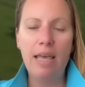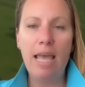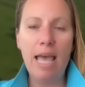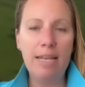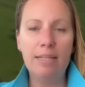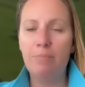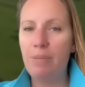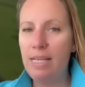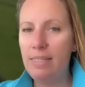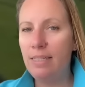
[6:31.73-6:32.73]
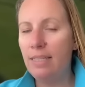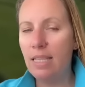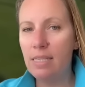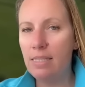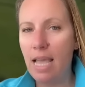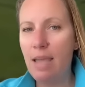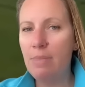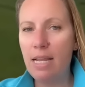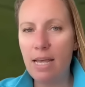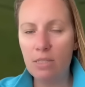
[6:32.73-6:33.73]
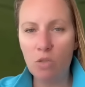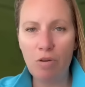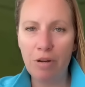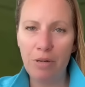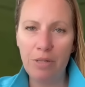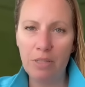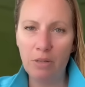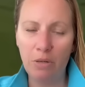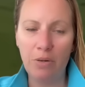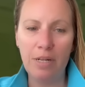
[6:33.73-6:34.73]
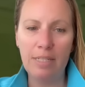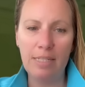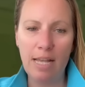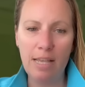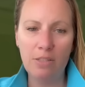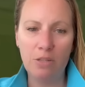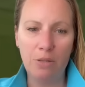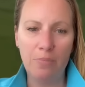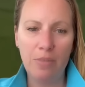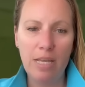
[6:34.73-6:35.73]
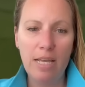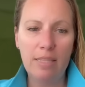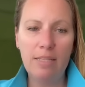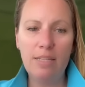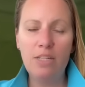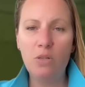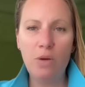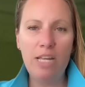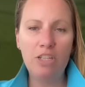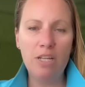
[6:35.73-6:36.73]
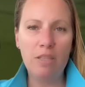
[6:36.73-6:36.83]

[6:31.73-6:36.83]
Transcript: and basically the same that has triggered the current disaster. The situation